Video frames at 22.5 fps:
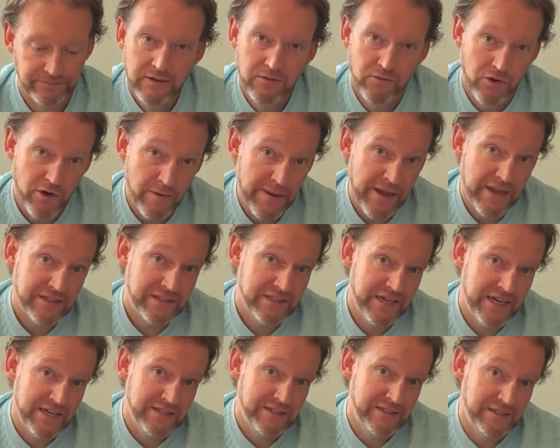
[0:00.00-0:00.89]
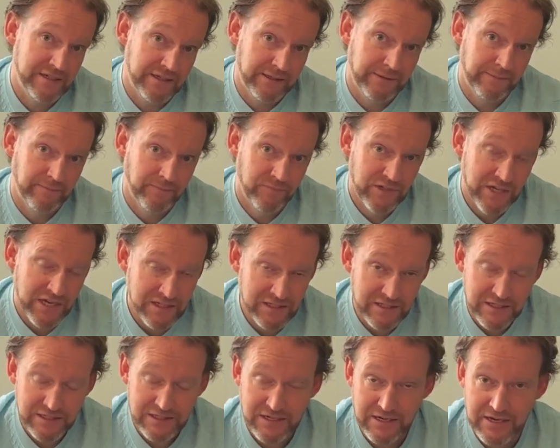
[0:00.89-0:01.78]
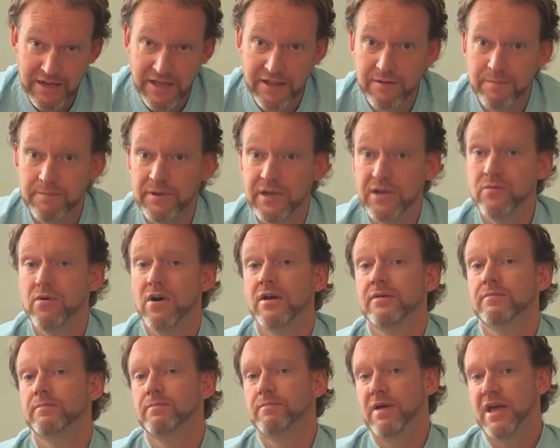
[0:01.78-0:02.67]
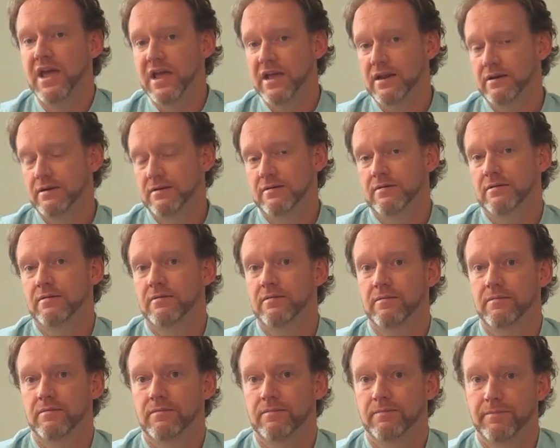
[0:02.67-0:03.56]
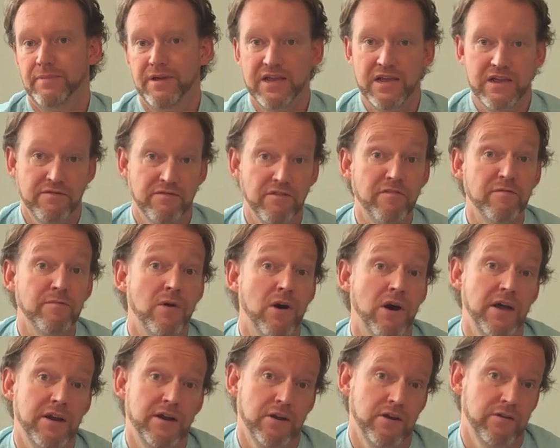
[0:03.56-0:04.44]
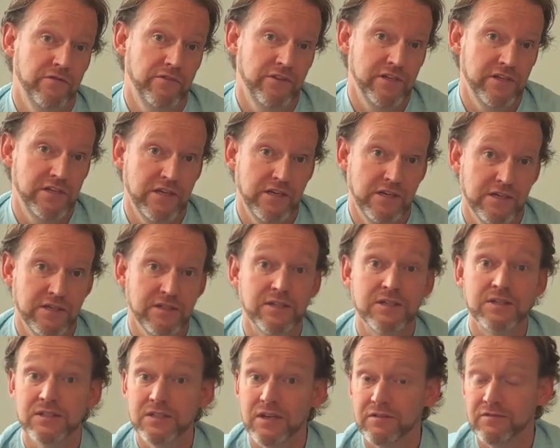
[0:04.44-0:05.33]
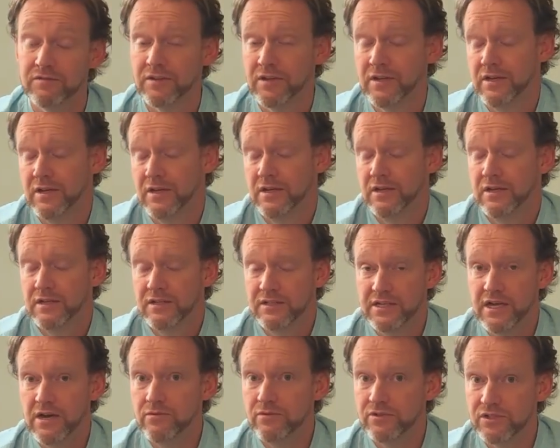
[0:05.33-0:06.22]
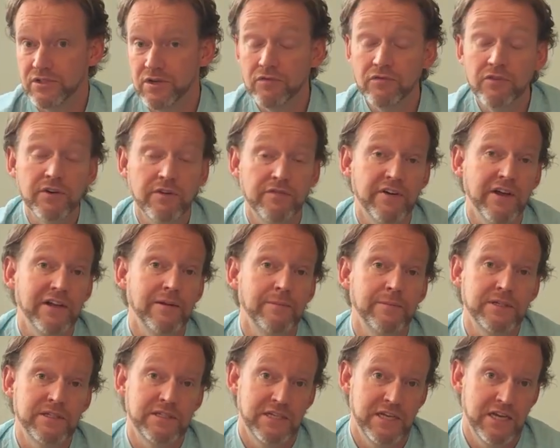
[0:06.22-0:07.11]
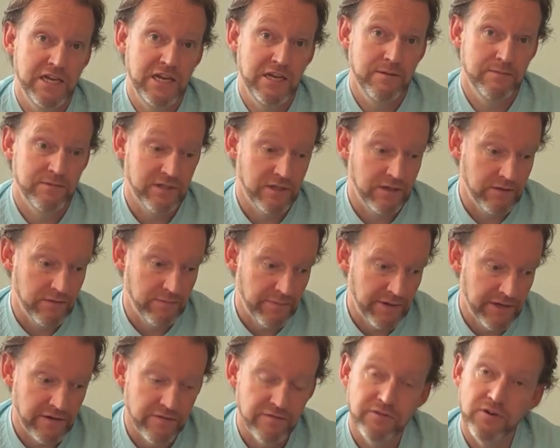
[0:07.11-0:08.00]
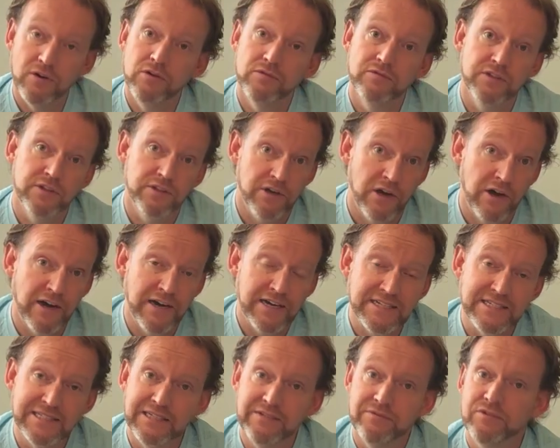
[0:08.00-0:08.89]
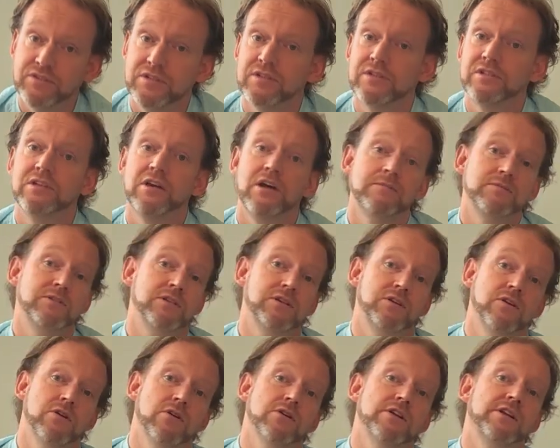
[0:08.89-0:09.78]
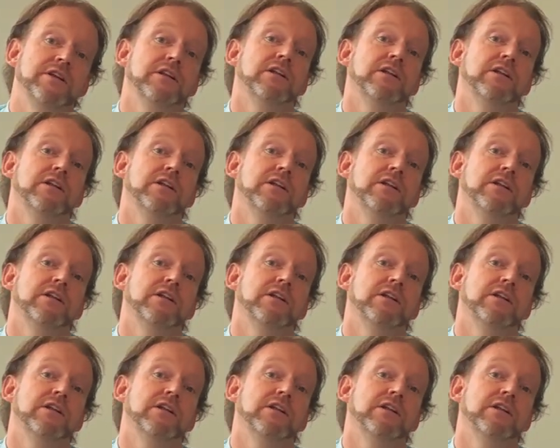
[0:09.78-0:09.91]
What about testing? Testing's another big one, pet peeve of mine over the years as I've dealt with software development teams and been involved at the highest levels of cybersecurity.